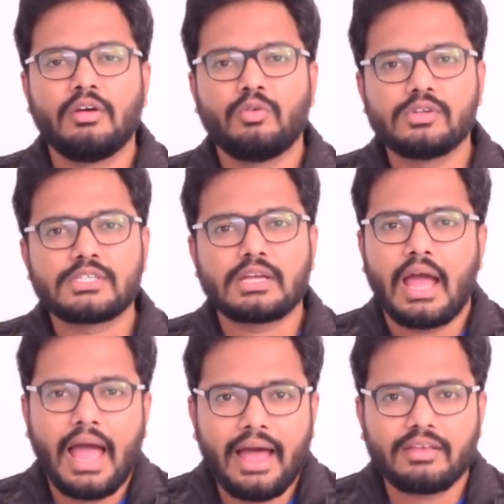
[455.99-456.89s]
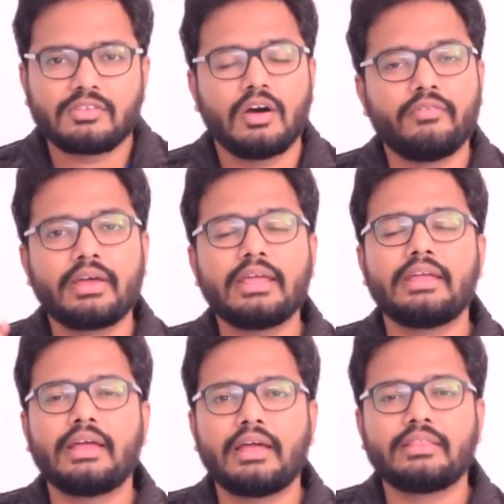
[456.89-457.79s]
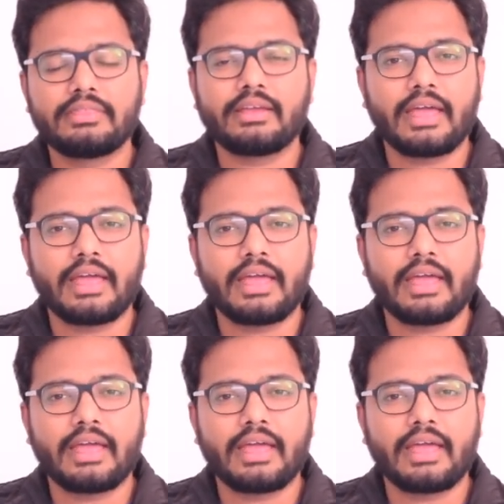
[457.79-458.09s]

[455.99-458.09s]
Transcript: which has a very thick